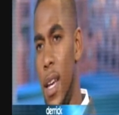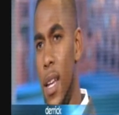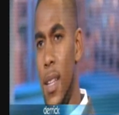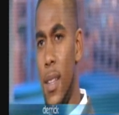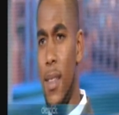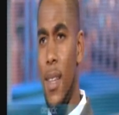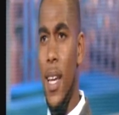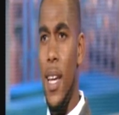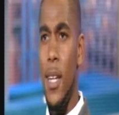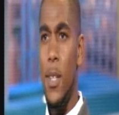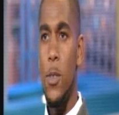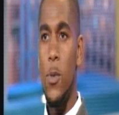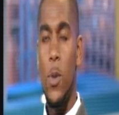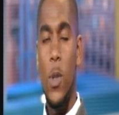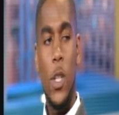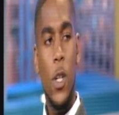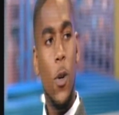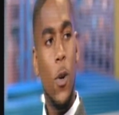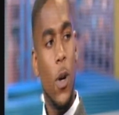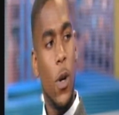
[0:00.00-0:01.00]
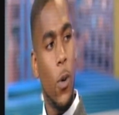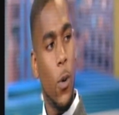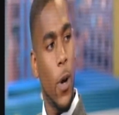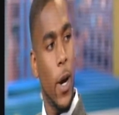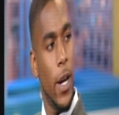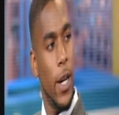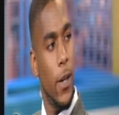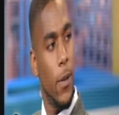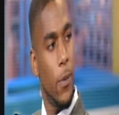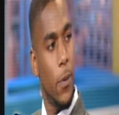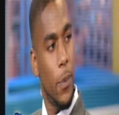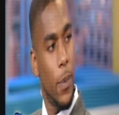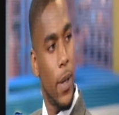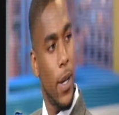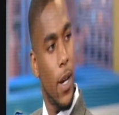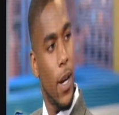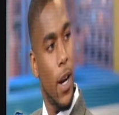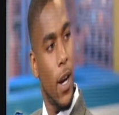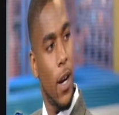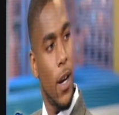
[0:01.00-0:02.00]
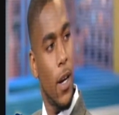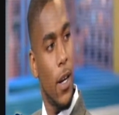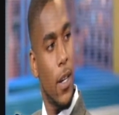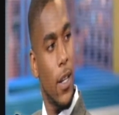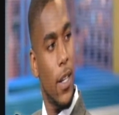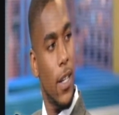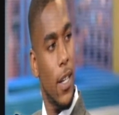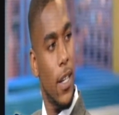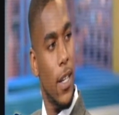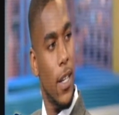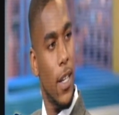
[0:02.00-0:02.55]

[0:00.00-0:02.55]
and things wasn't going right with me and her